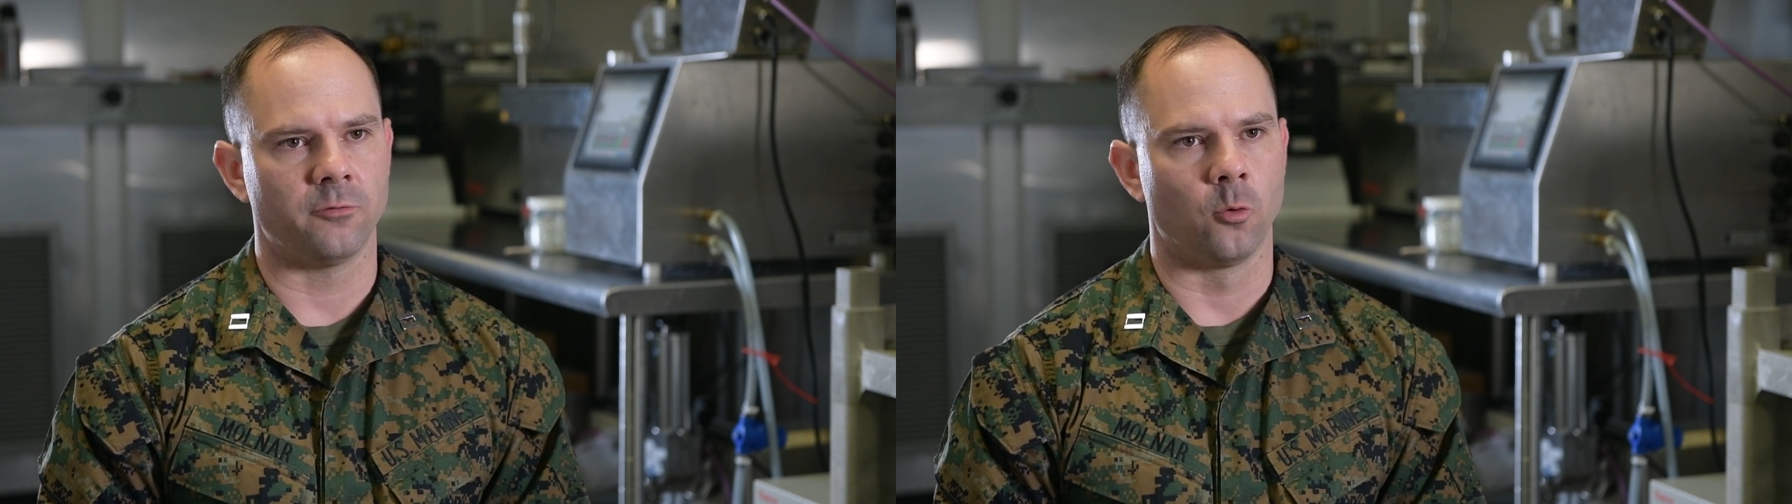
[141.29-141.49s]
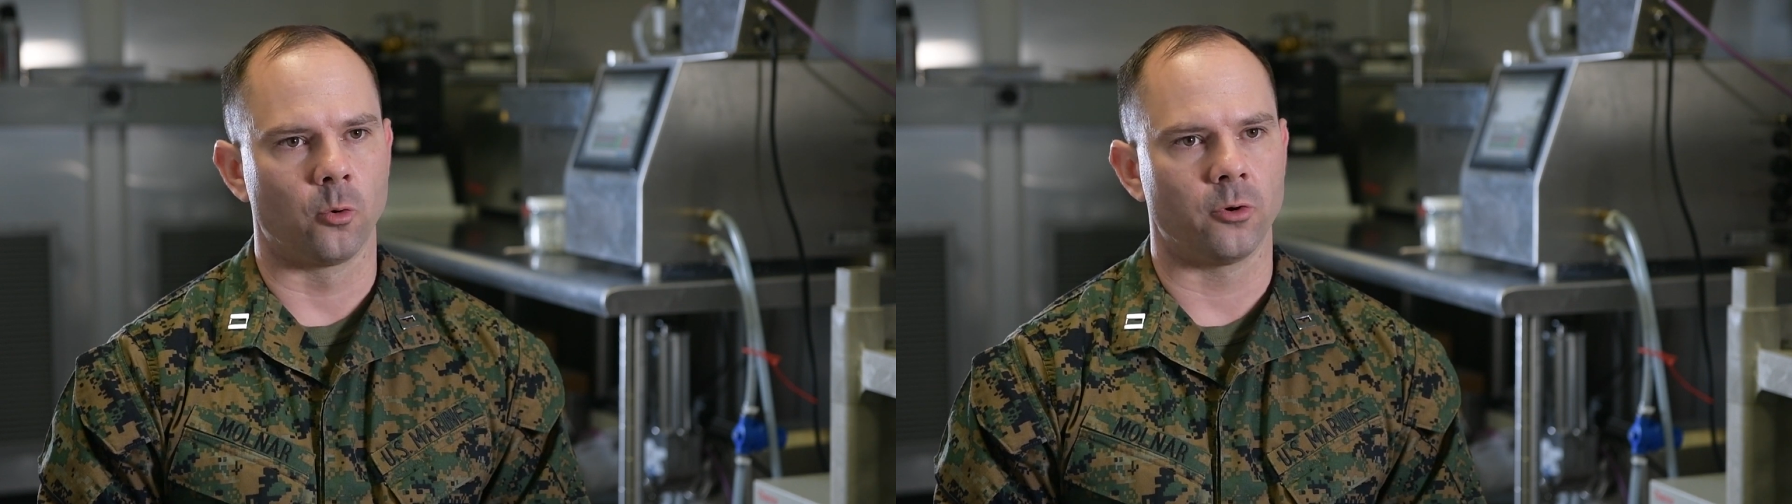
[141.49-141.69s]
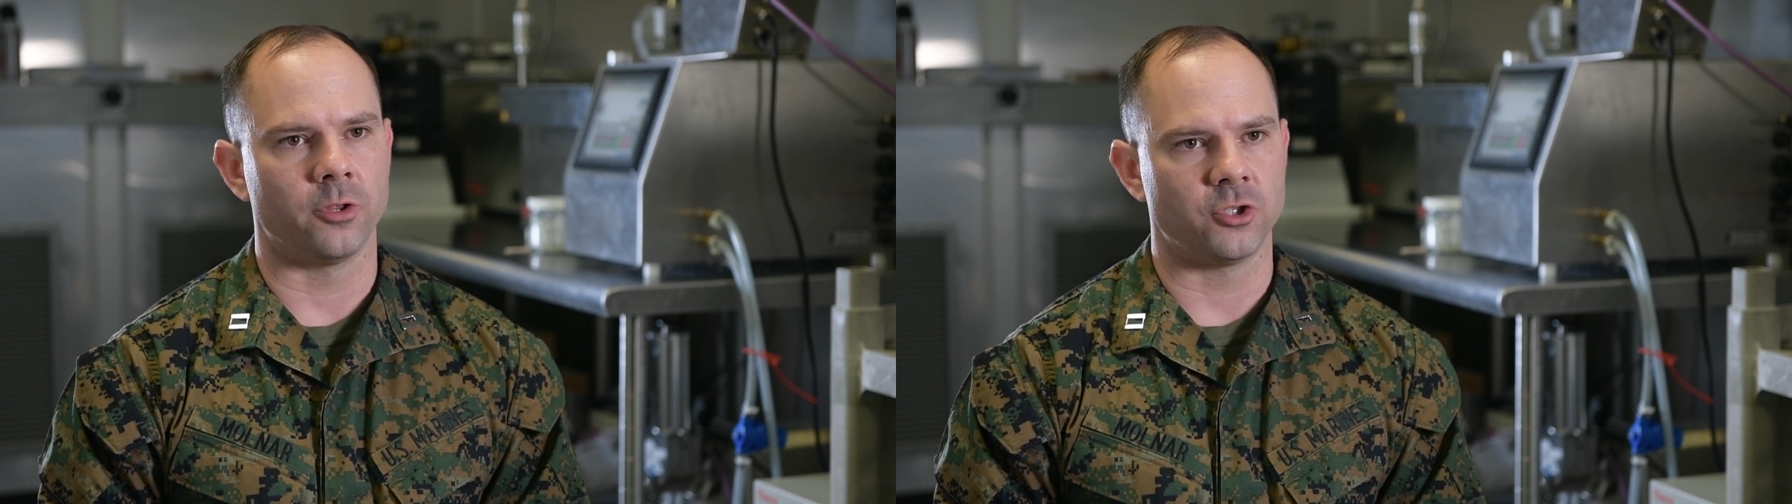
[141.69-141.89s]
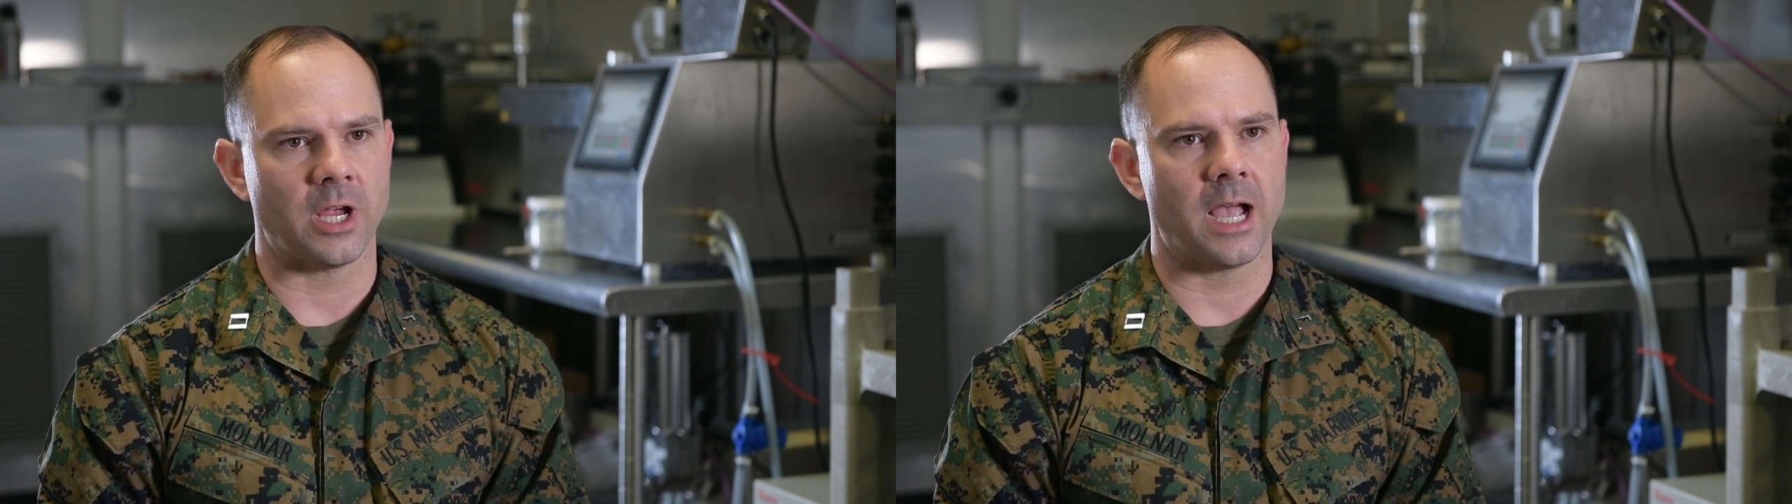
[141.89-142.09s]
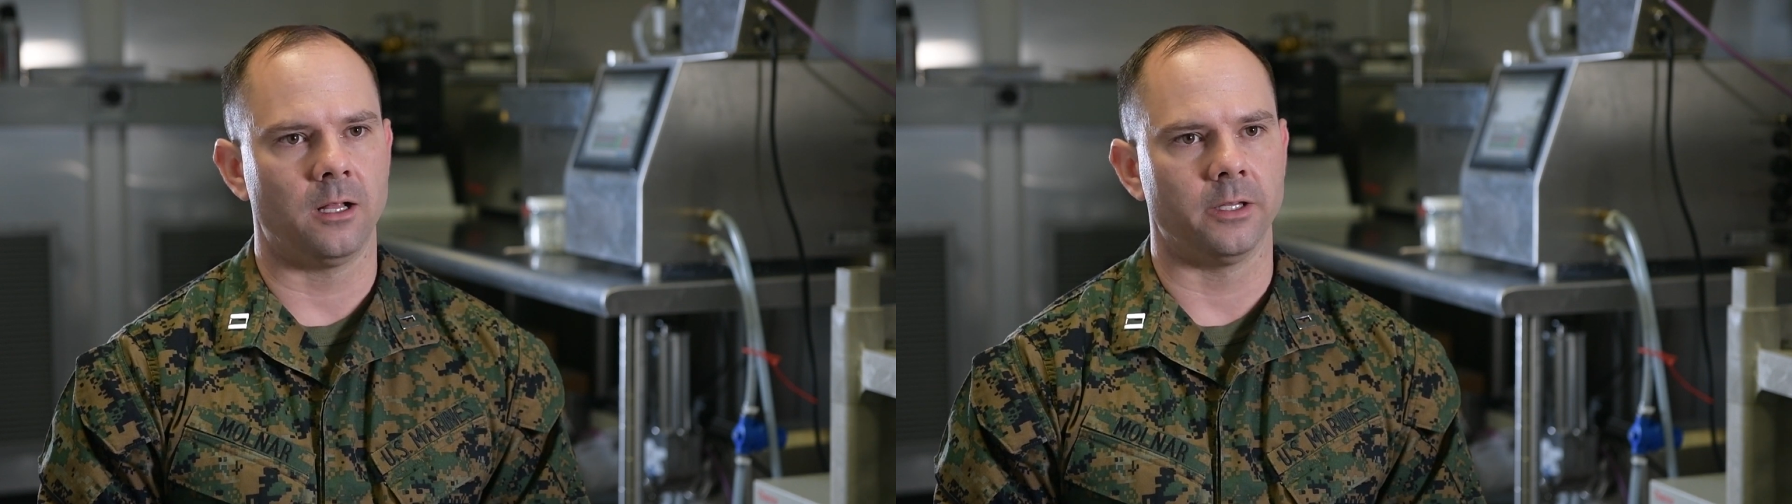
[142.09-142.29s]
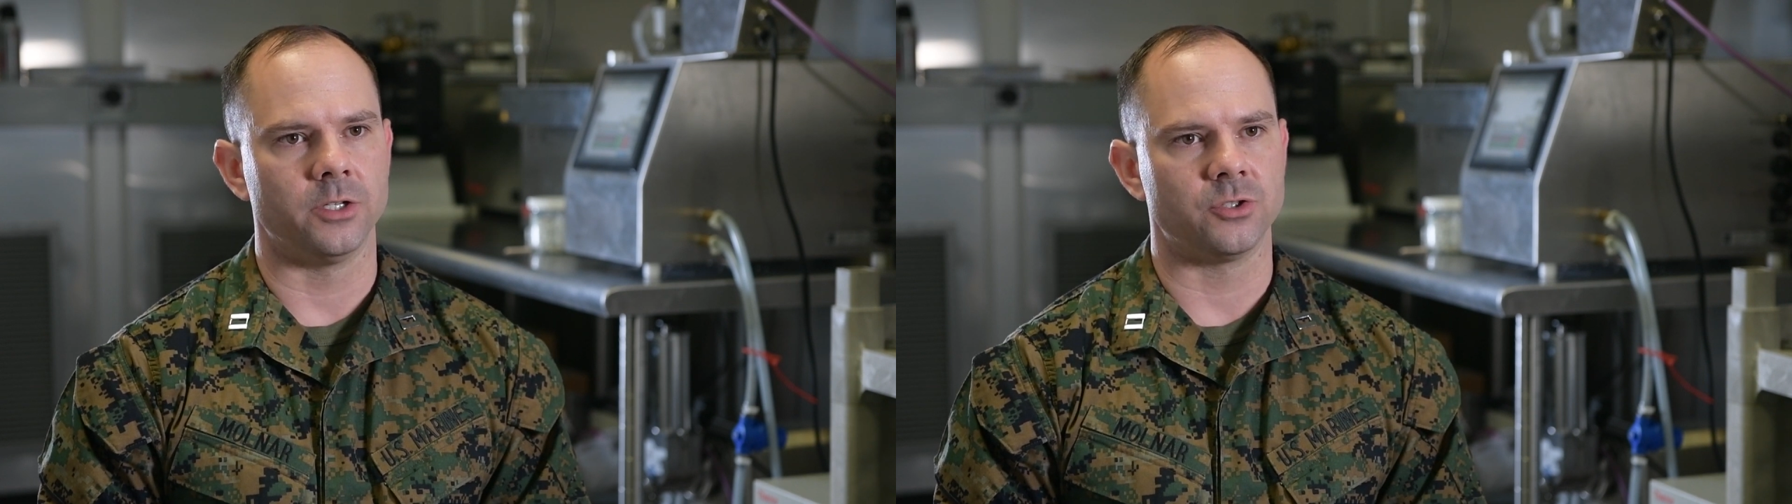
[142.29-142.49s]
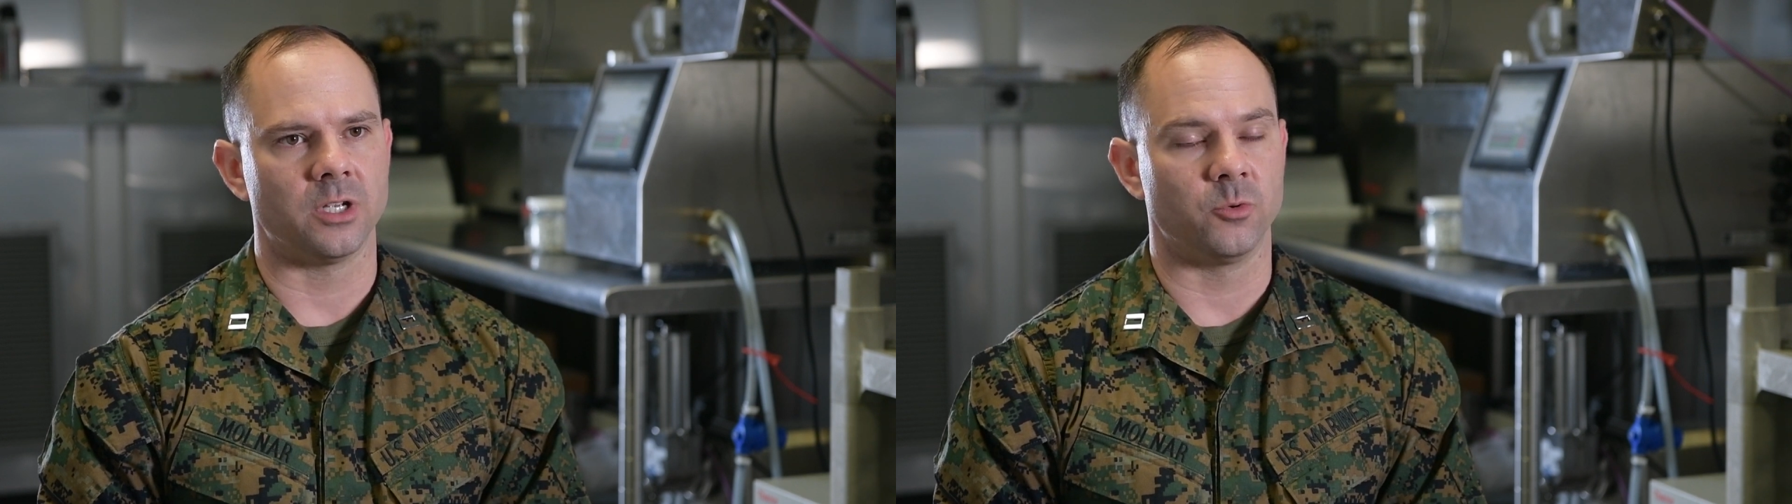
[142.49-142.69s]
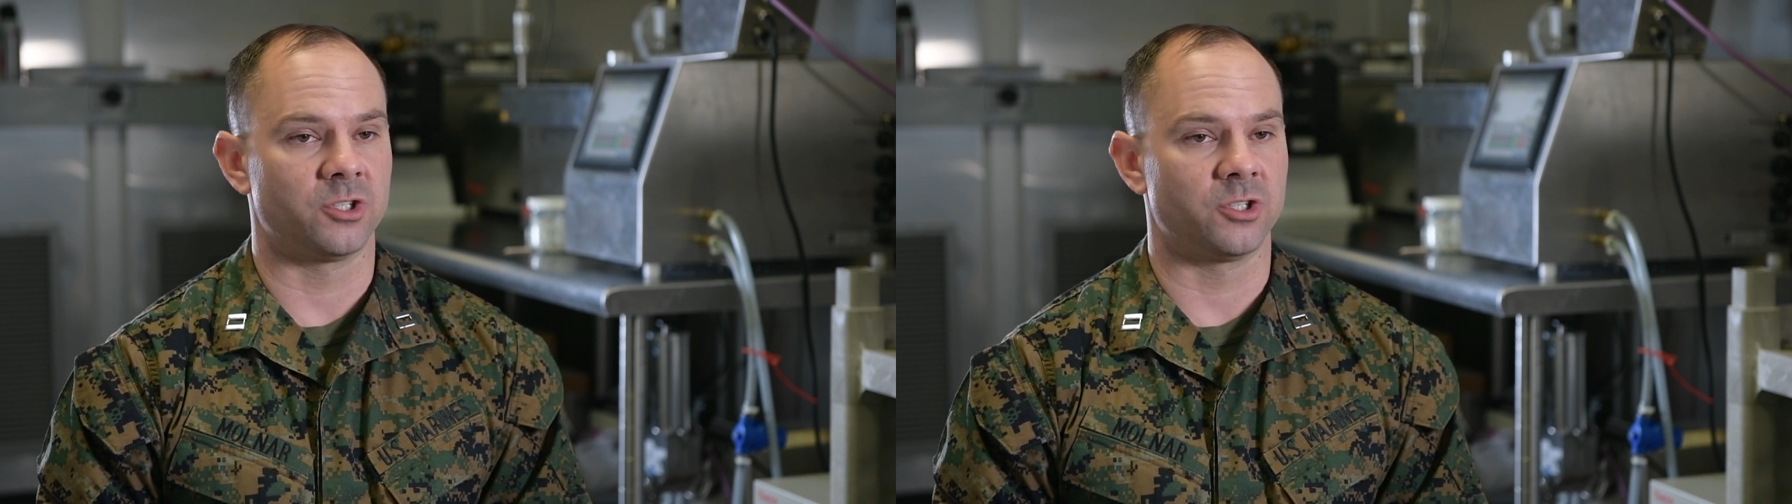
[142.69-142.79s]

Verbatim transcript: for the challenge and was